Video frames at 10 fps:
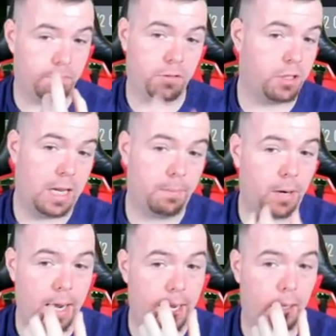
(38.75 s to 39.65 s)

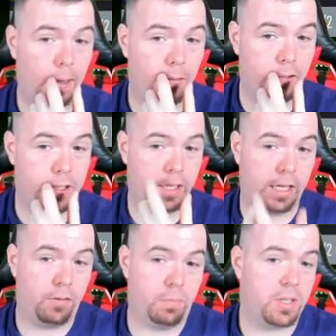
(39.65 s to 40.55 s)
celebrating, obviously
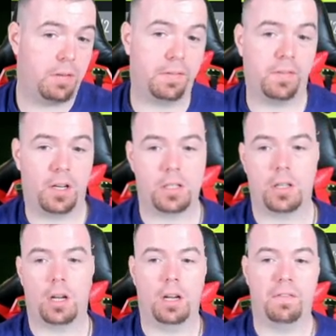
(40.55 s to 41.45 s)
giving himself a five
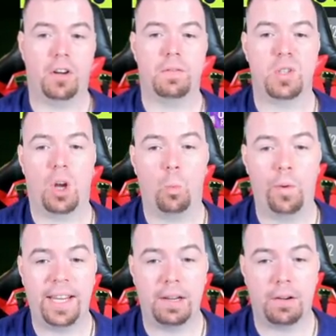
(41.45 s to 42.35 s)
star
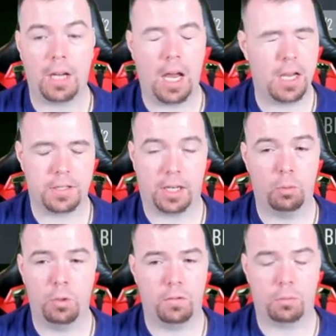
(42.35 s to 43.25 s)
week skill
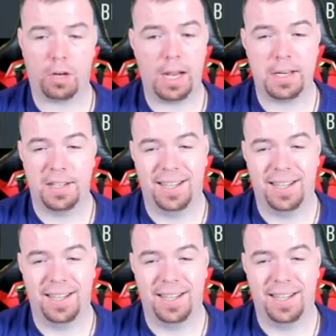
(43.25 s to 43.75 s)
move upgrade.